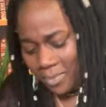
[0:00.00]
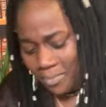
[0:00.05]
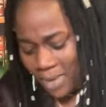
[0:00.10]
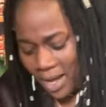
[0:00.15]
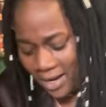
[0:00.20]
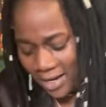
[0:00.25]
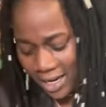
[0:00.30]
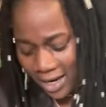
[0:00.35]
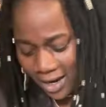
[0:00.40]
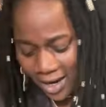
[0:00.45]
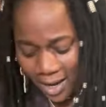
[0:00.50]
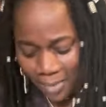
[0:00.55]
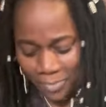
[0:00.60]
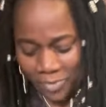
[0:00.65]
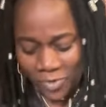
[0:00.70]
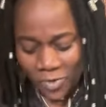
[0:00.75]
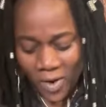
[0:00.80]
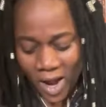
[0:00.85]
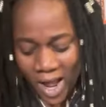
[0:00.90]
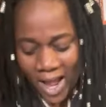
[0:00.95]
the man, then let them
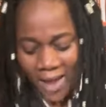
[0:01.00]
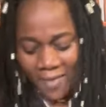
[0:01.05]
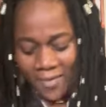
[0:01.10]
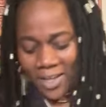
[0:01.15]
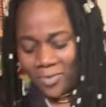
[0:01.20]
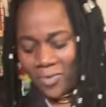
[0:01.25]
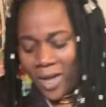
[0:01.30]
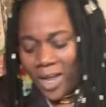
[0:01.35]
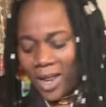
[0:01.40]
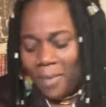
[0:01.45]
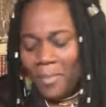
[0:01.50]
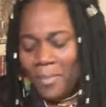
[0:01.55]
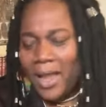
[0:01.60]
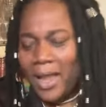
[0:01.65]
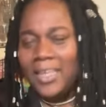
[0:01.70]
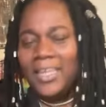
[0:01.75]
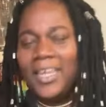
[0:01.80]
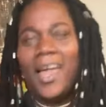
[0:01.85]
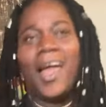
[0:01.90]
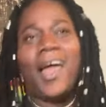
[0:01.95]
try. That's why a
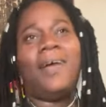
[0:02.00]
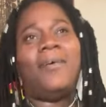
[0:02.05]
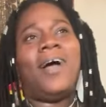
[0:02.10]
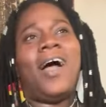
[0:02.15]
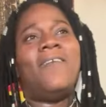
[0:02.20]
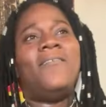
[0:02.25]
man can't